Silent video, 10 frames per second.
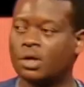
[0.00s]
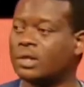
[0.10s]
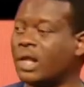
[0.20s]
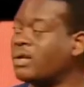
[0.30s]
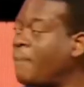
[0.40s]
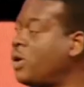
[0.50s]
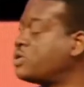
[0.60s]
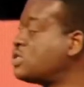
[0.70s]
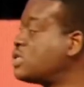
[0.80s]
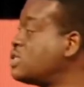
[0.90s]
Now, the point
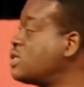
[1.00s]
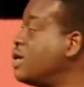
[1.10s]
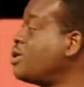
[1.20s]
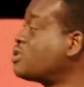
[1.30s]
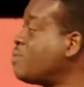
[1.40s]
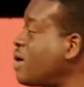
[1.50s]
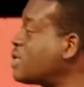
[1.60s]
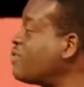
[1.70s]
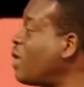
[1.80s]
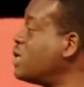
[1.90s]
is this it doesn't matter
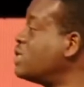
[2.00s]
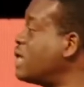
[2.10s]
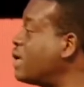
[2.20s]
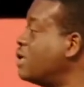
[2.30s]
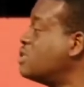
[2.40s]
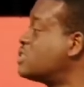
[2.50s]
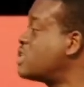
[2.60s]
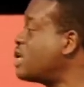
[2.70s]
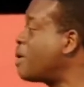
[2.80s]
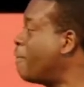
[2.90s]
if you are in, Zenit
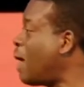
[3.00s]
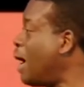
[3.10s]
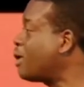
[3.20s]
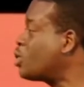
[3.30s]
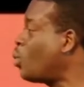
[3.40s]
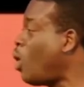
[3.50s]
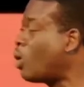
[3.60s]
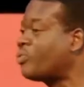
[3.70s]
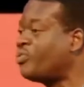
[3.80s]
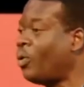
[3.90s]
Zenith Bank, you
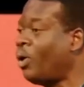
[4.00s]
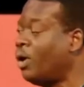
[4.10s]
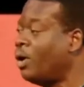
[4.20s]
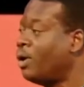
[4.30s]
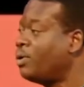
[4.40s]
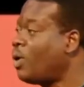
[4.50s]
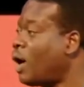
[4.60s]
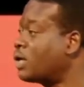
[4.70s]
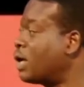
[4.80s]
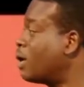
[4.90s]
work for, you are
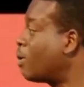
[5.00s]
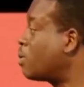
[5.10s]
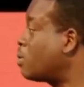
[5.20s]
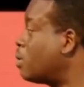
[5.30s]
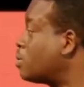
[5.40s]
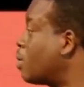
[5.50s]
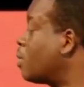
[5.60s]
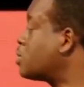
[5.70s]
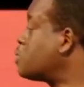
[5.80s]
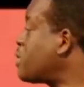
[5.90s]
the uh,
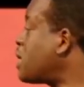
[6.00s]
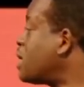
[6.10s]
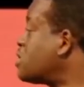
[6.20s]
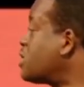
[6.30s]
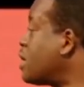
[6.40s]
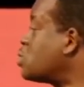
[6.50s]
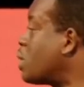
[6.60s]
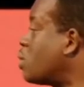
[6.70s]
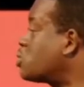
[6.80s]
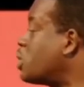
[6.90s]
special assistant to the,
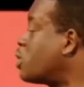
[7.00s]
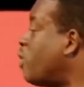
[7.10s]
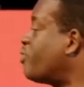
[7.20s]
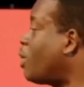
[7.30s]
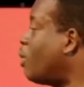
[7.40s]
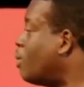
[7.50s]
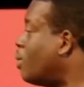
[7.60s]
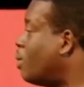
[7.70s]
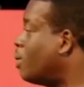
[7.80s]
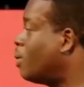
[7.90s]
to the governor
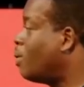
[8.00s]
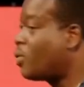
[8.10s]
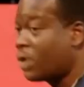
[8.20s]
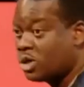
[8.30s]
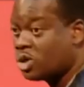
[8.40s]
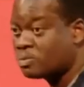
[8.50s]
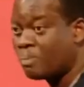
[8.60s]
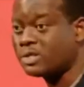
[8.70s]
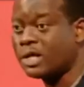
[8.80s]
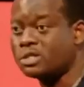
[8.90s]
on religious
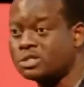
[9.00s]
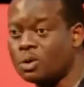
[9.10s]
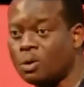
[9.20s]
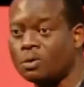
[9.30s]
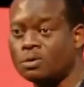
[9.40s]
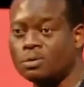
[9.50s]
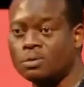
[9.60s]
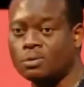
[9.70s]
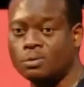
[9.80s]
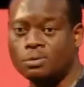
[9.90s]
matters, on
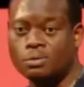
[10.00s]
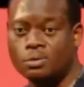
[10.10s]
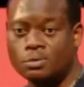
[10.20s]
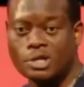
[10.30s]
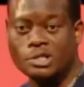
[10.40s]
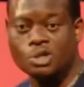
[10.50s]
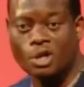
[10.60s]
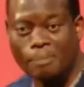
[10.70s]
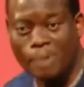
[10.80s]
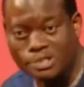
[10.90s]

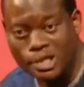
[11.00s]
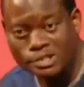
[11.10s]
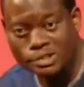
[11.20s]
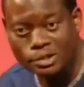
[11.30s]
traditional matters.